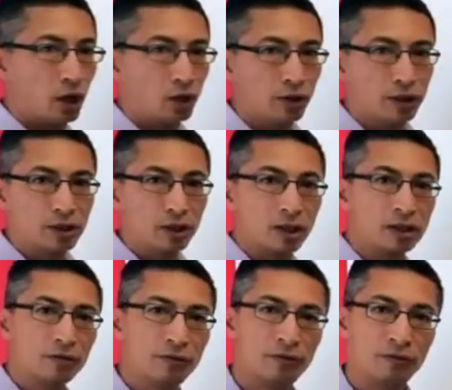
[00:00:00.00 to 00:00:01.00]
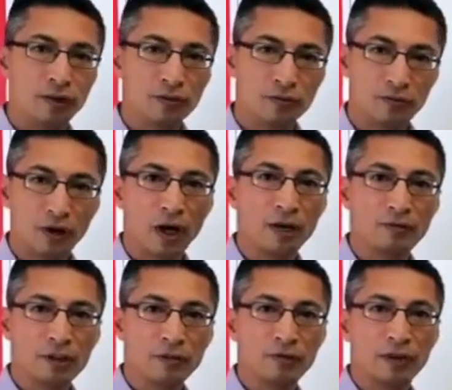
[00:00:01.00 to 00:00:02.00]
there's
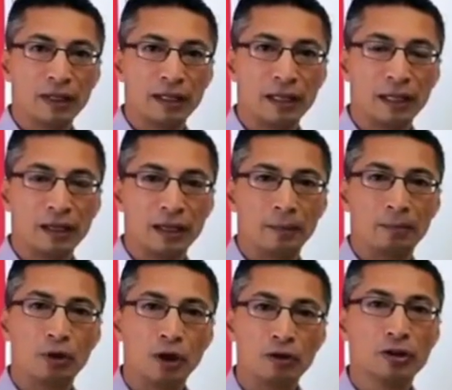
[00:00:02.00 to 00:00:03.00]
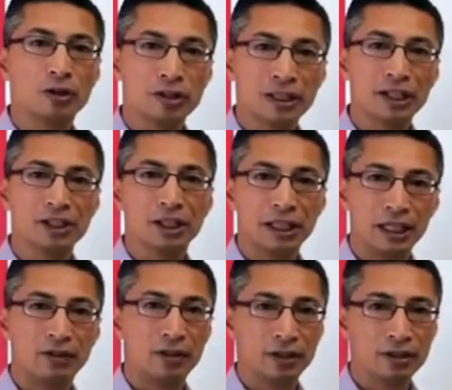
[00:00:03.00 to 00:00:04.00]
5 different prioritization
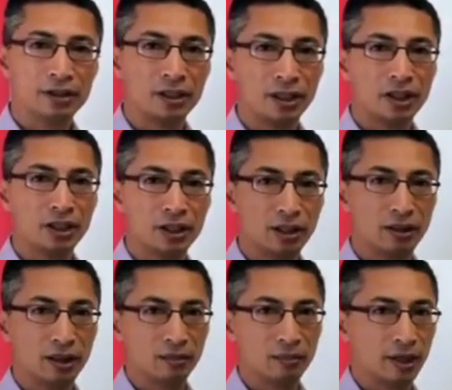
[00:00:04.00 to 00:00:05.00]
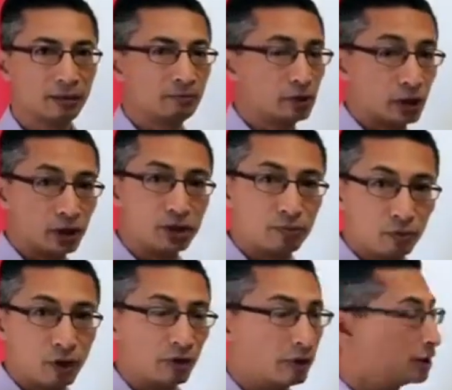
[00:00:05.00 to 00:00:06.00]
areas that you need to think about. So I'll just
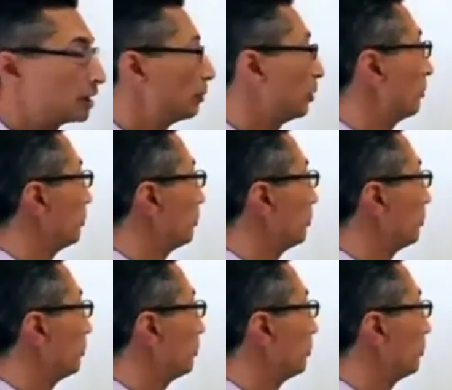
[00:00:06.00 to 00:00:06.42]
write these up on the